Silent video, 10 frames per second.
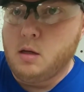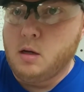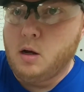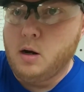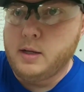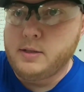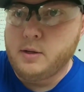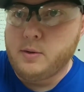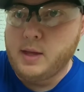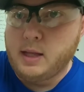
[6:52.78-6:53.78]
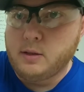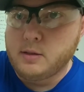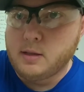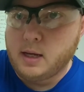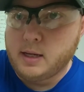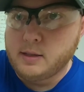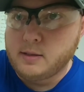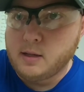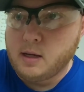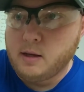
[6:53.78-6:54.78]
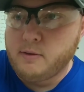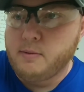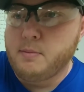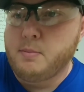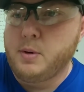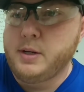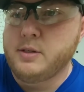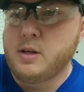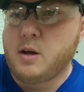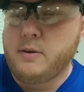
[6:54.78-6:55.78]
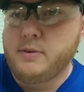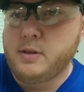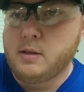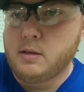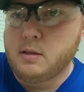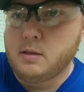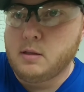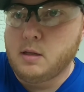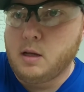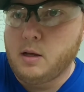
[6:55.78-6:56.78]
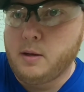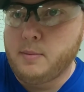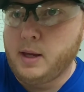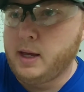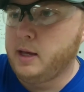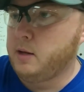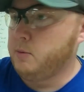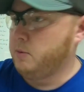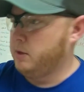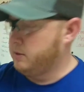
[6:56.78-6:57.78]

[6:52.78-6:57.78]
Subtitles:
All right, so that looks like it's pretty dissolved. And it's the